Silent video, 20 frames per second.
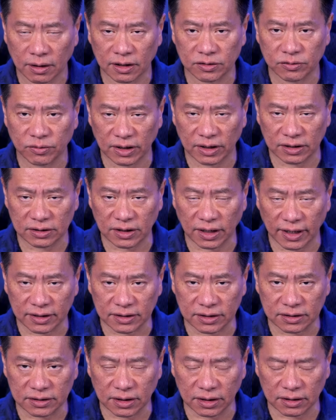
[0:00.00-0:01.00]
Let's release the
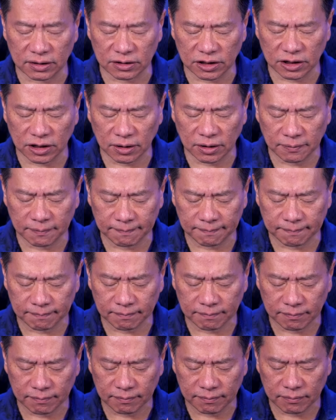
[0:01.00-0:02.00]
excess energy
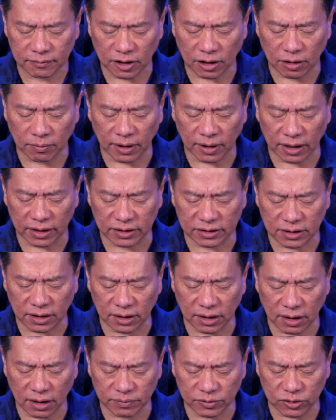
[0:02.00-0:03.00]
that our bodies
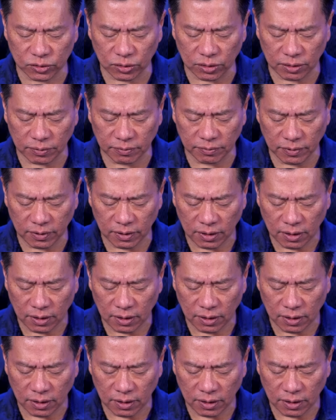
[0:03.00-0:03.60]
cannot absorb.